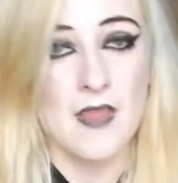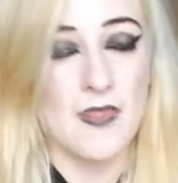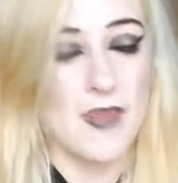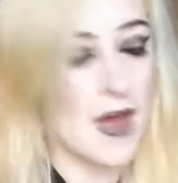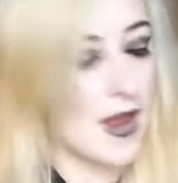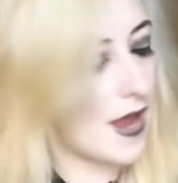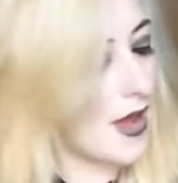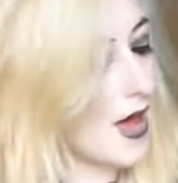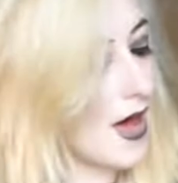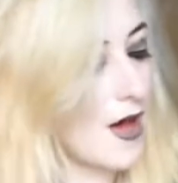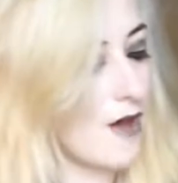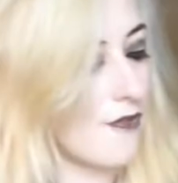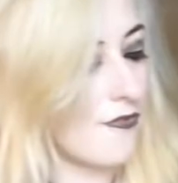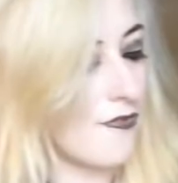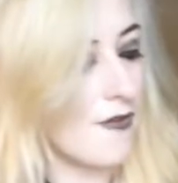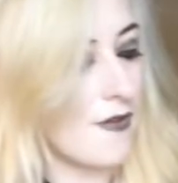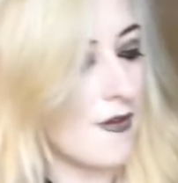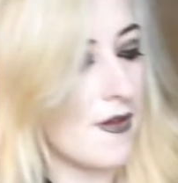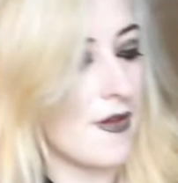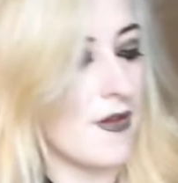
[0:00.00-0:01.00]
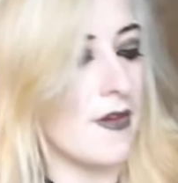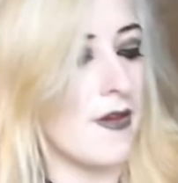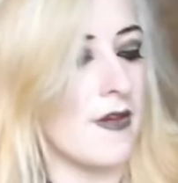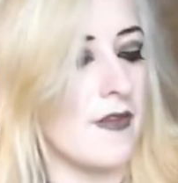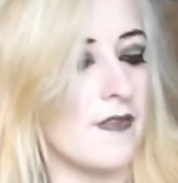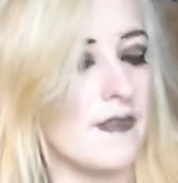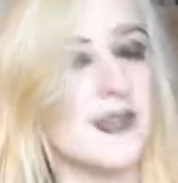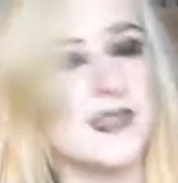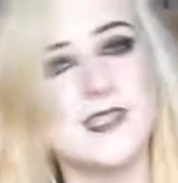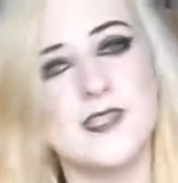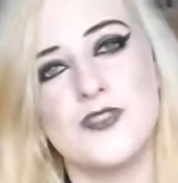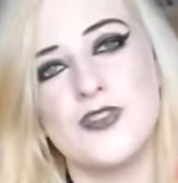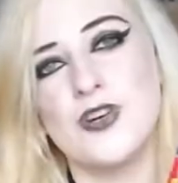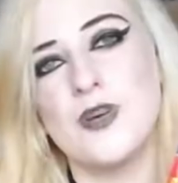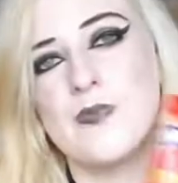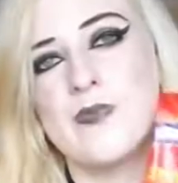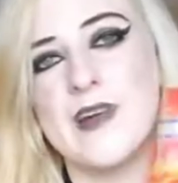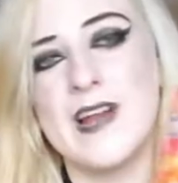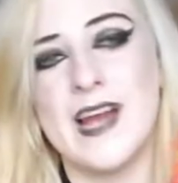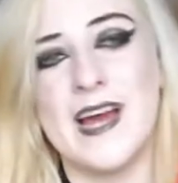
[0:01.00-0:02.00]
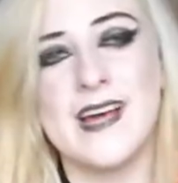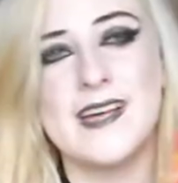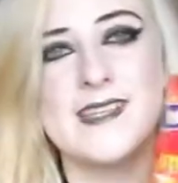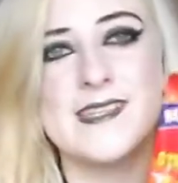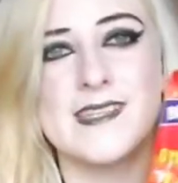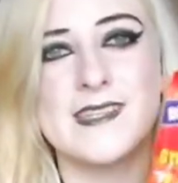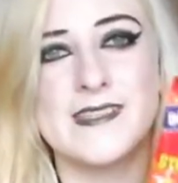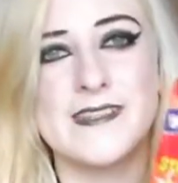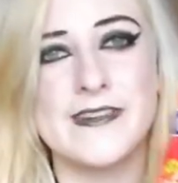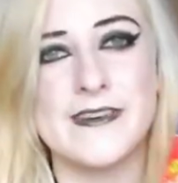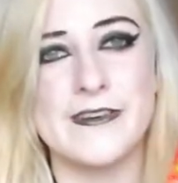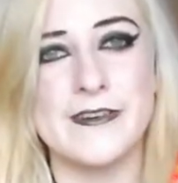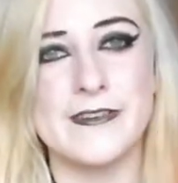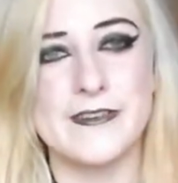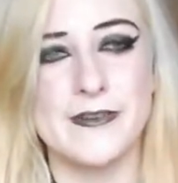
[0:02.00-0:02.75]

Then I have these strawberry laces too,